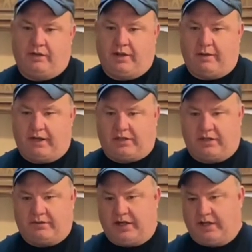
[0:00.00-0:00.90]

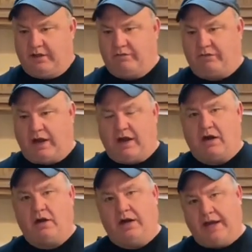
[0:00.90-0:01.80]
actually take
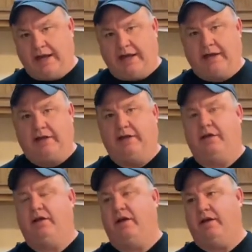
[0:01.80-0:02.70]
flour and egg
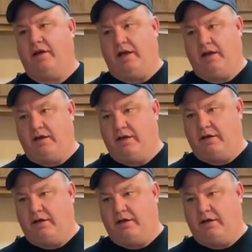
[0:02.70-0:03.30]
and